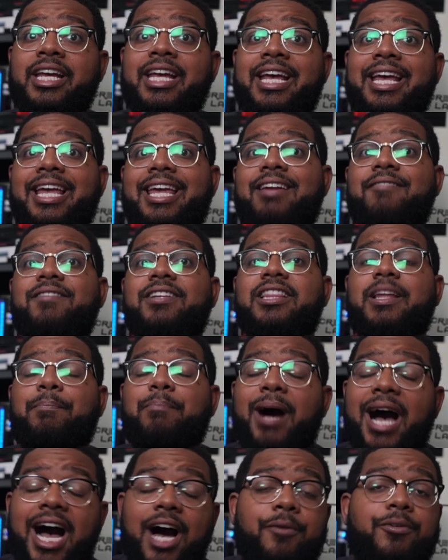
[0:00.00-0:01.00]
even the
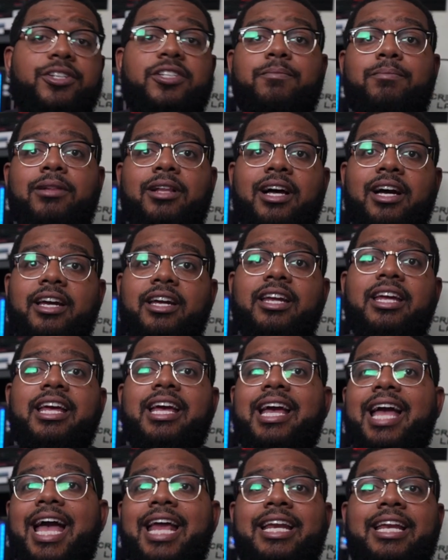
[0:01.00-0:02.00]
power supply,
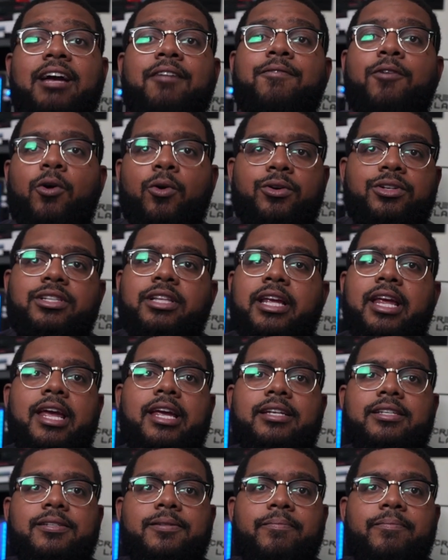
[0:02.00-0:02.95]
and of course the case.